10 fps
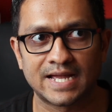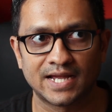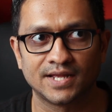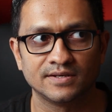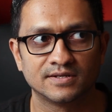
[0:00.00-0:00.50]

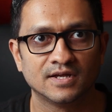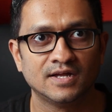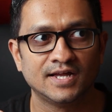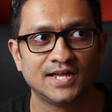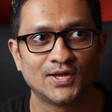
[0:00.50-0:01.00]
And
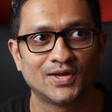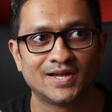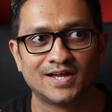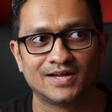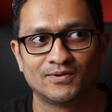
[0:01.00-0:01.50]

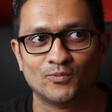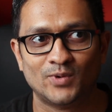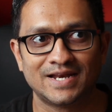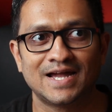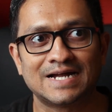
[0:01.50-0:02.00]

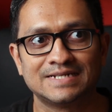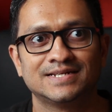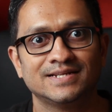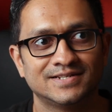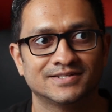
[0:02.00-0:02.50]
when I
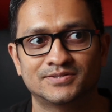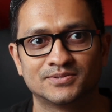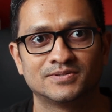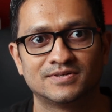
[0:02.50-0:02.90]
attended